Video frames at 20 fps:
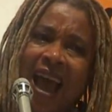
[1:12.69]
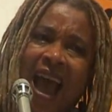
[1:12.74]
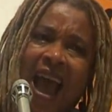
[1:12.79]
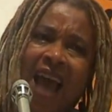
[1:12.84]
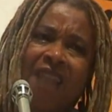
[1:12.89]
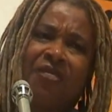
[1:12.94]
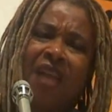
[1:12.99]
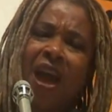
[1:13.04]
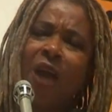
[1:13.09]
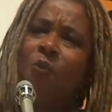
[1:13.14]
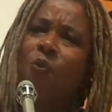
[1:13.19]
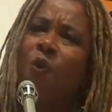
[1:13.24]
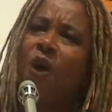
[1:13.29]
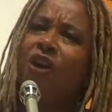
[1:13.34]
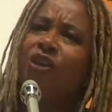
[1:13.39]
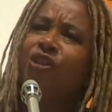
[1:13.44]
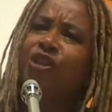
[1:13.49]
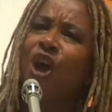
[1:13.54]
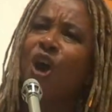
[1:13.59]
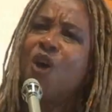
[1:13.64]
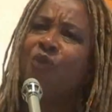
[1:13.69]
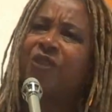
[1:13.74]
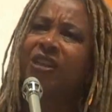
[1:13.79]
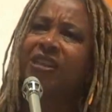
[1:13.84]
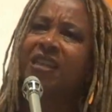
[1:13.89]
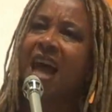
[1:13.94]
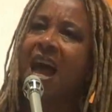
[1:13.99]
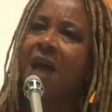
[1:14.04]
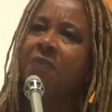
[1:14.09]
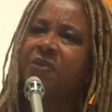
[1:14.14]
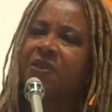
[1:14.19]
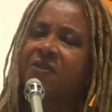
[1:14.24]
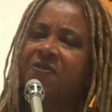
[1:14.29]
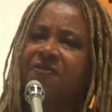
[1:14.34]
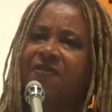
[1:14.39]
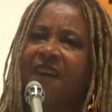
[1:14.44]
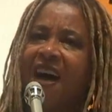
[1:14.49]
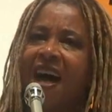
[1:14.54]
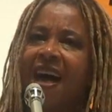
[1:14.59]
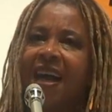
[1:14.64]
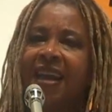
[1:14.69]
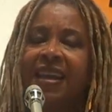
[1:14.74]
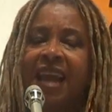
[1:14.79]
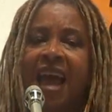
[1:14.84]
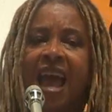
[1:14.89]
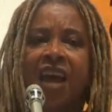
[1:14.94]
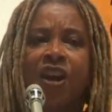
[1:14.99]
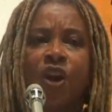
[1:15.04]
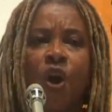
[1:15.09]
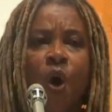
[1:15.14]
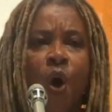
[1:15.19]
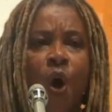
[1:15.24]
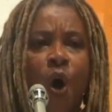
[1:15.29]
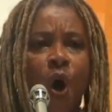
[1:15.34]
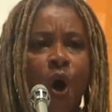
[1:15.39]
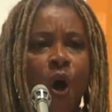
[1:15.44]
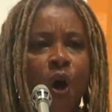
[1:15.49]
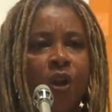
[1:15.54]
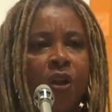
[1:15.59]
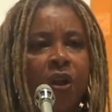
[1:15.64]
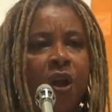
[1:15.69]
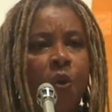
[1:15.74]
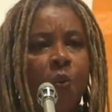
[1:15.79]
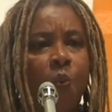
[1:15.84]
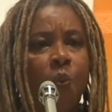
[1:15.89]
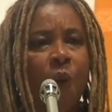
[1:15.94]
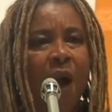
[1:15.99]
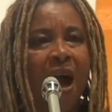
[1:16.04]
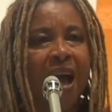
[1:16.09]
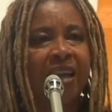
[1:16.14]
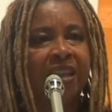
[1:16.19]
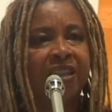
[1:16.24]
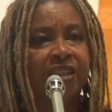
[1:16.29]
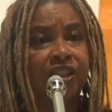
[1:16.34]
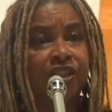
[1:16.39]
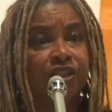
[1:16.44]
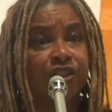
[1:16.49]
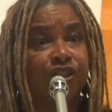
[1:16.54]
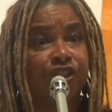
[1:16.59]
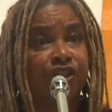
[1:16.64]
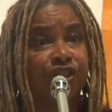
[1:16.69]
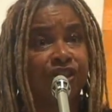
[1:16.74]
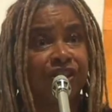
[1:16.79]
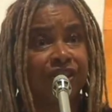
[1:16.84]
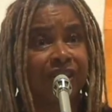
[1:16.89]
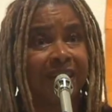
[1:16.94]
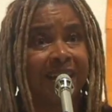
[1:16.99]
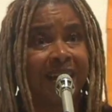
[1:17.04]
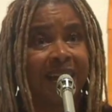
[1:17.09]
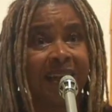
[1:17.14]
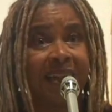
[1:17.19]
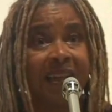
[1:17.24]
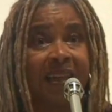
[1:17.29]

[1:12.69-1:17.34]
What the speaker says: and they worked overtime to find an all-white jury.